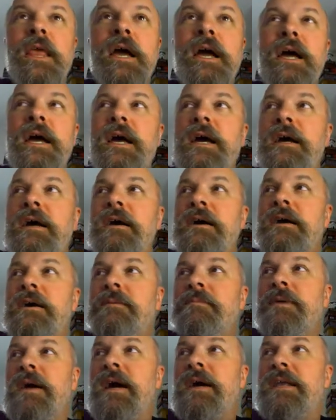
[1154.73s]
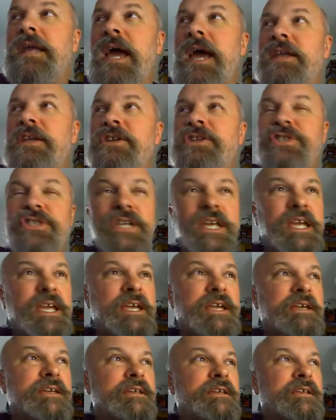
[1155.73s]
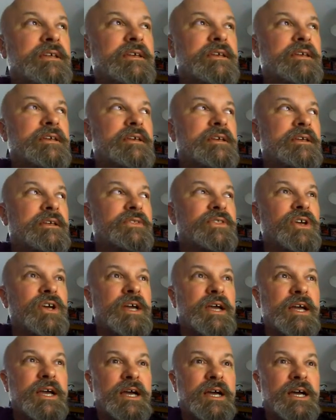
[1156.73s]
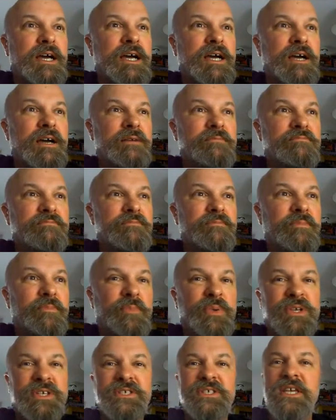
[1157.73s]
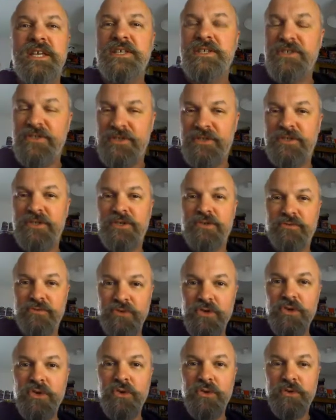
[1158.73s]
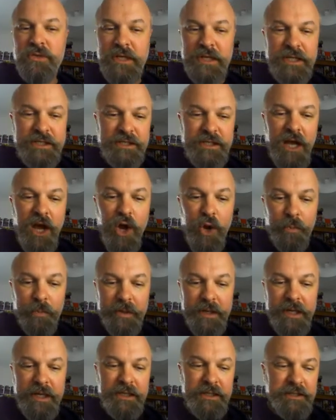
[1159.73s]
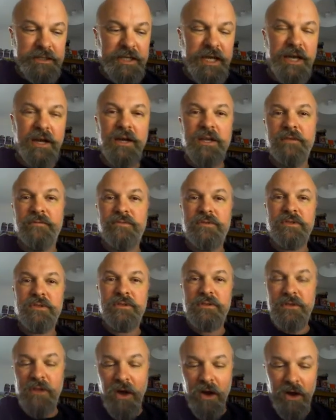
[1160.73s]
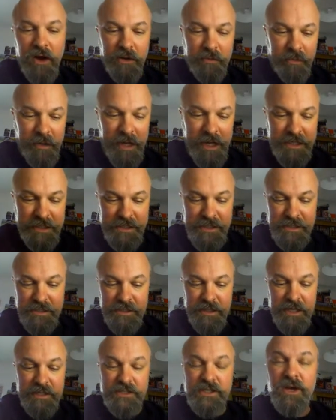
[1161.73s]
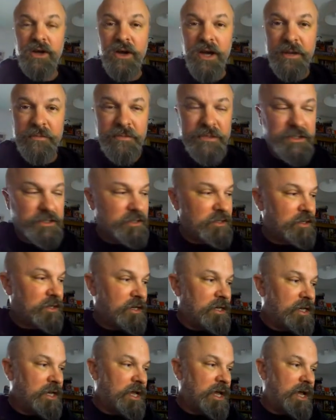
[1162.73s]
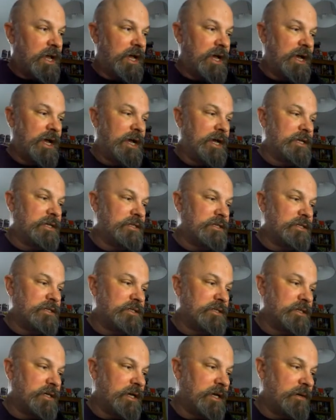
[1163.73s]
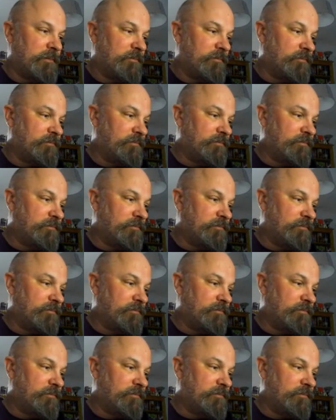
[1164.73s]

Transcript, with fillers: um, an energy that um, persists through these openings. They're kind of dark places at times, and um,